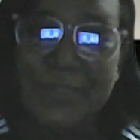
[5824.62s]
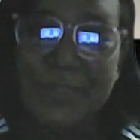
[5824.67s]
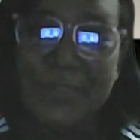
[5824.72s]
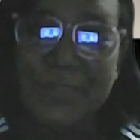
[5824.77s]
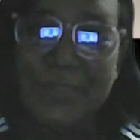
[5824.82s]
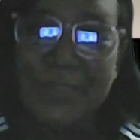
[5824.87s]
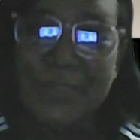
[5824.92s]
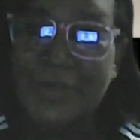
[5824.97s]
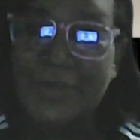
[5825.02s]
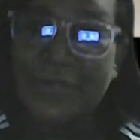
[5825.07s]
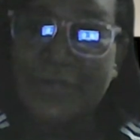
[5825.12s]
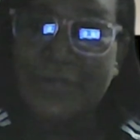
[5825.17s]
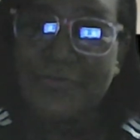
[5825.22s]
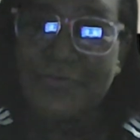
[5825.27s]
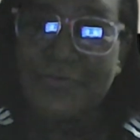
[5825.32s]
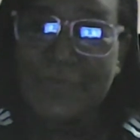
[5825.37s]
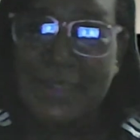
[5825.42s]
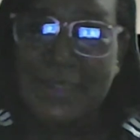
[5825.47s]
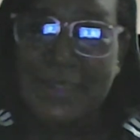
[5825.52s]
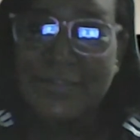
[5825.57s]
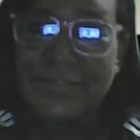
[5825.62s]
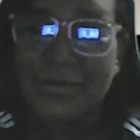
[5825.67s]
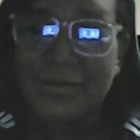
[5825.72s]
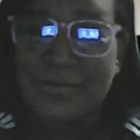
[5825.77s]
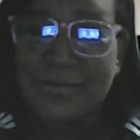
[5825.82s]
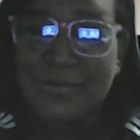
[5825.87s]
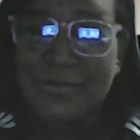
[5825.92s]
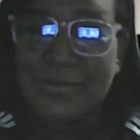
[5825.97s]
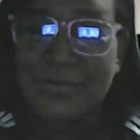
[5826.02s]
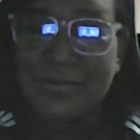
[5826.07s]
me, a friend of mine,
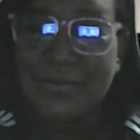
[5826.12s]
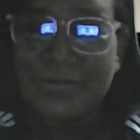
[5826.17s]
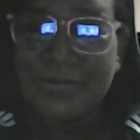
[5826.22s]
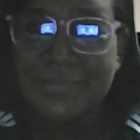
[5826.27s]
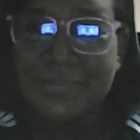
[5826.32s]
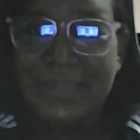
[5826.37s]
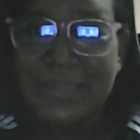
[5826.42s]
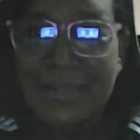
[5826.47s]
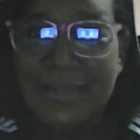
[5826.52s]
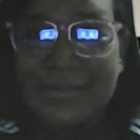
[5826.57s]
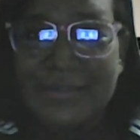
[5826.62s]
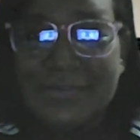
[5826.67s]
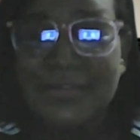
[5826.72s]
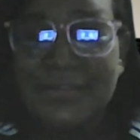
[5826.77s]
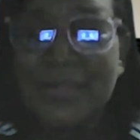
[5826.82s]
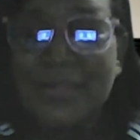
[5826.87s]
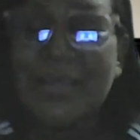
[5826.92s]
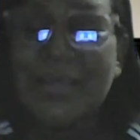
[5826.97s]
Dr. Gonzalez.